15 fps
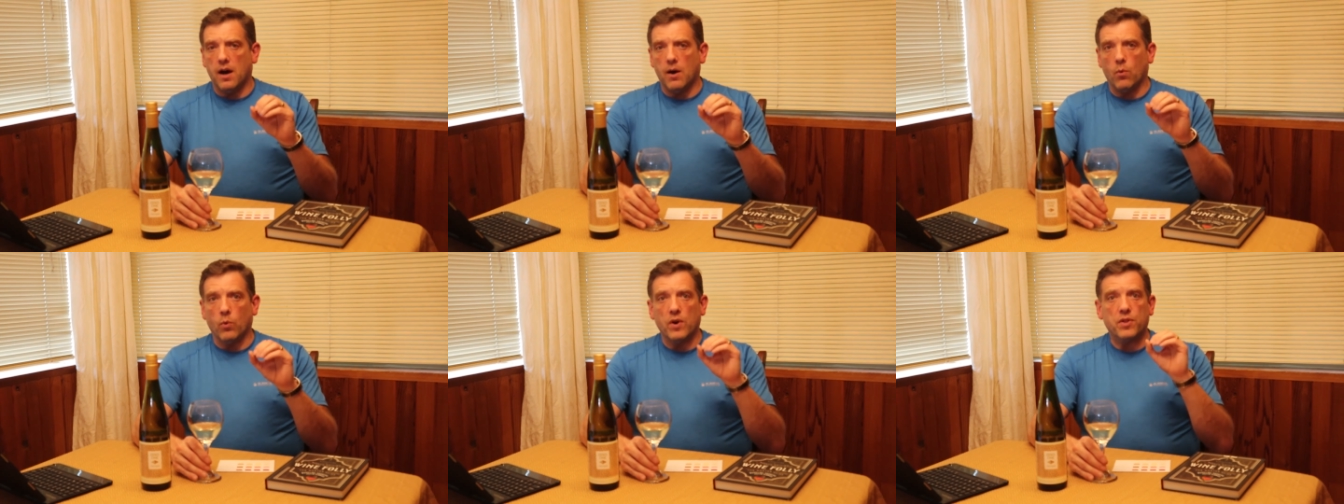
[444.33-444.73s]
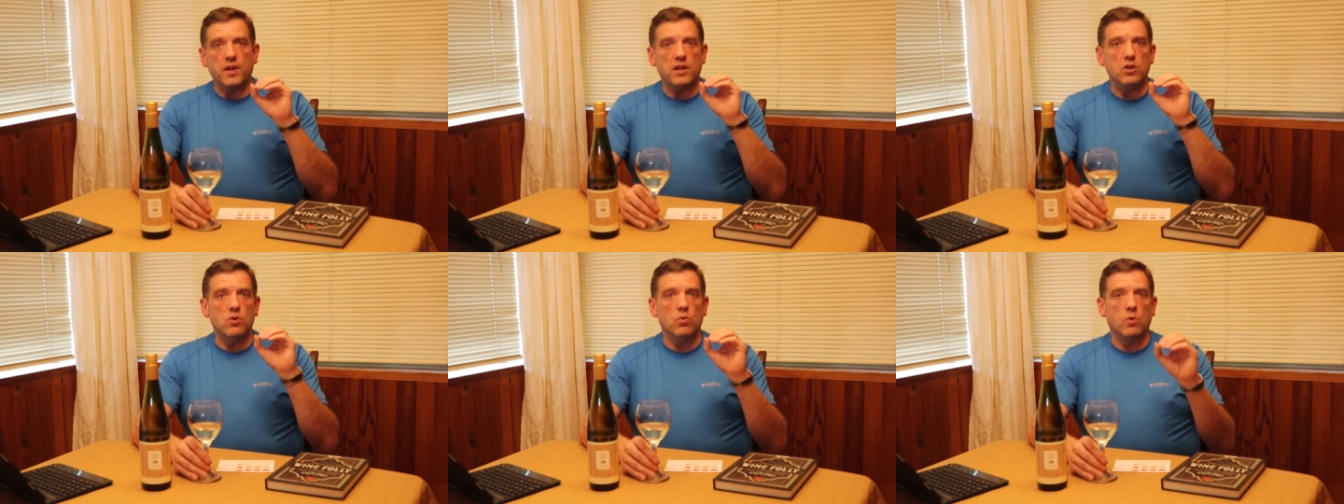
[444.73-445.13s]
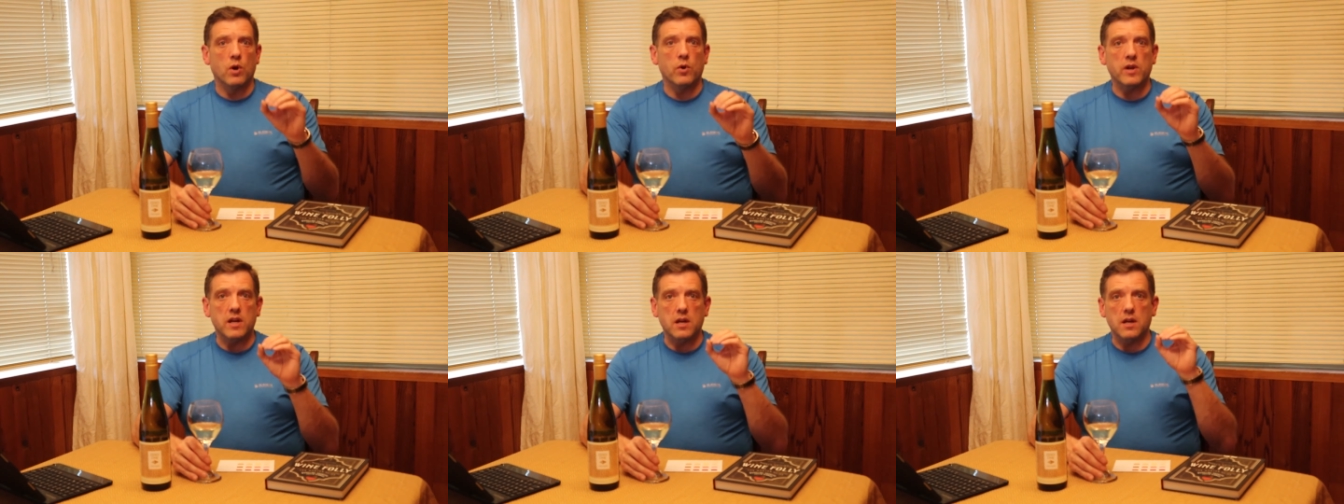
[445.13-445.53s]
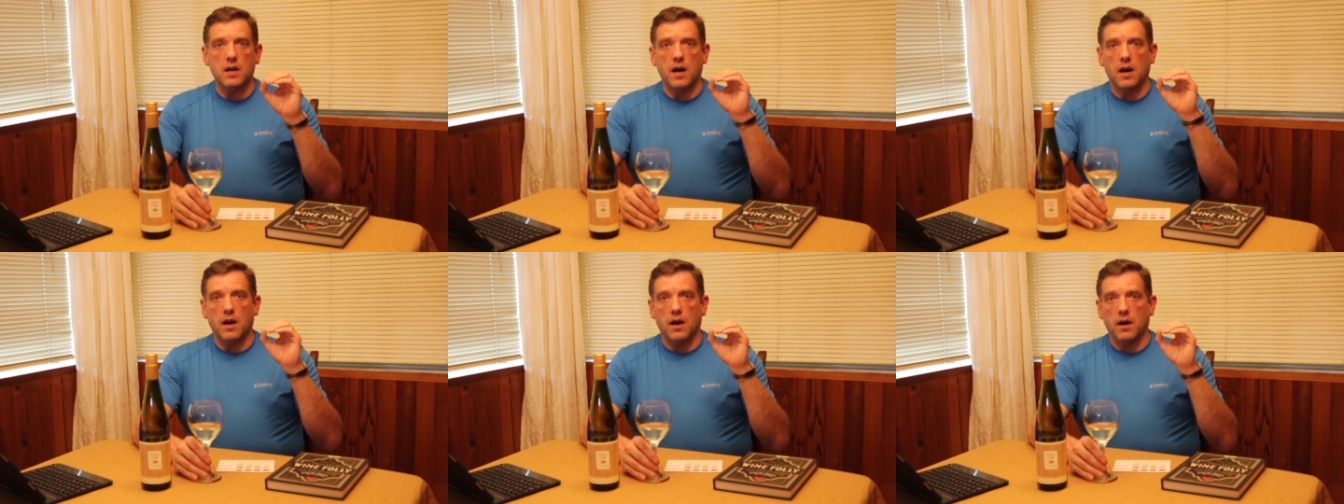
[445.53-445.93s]
with a new
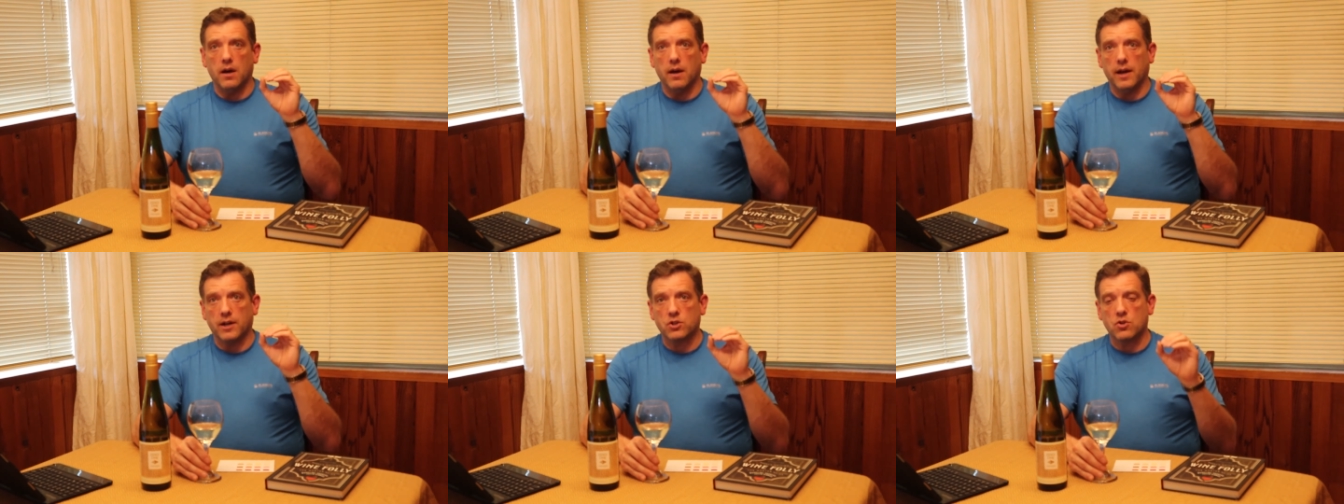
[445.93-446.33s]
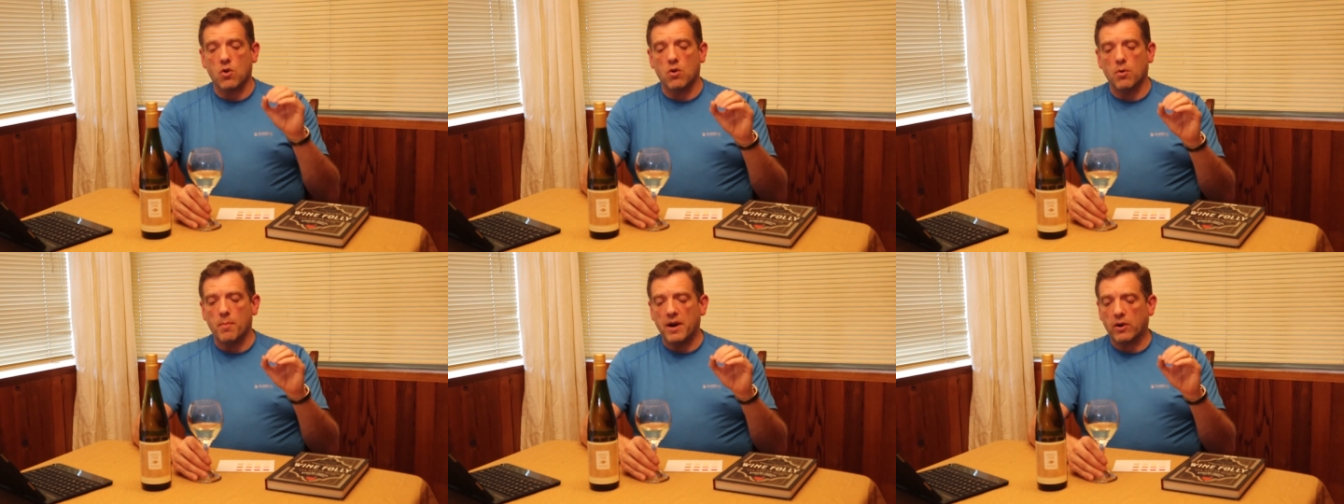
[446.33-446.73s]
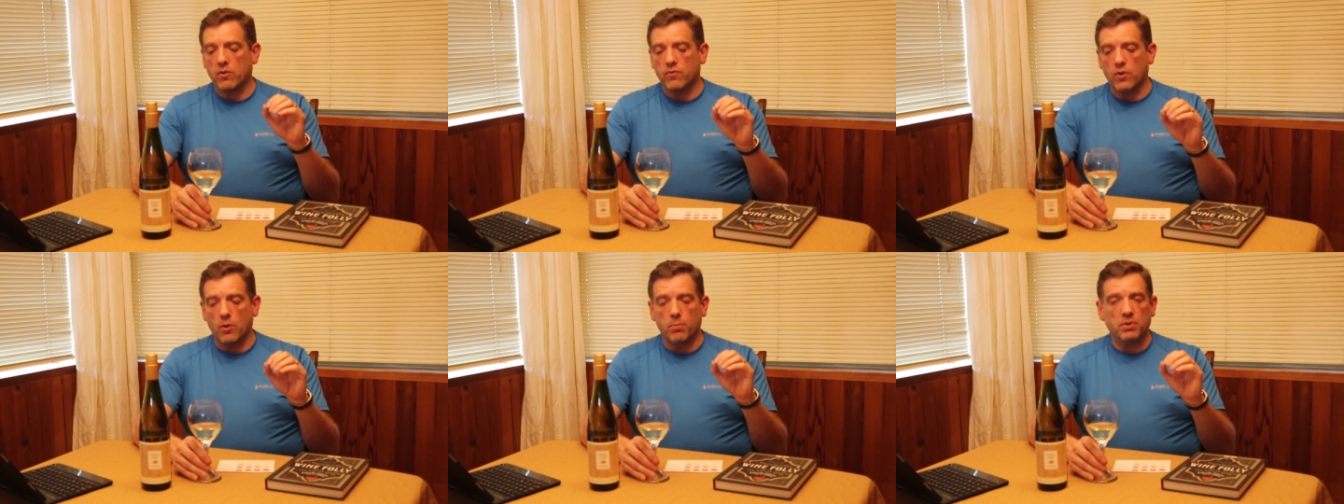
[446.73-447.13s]
Rode external microphone.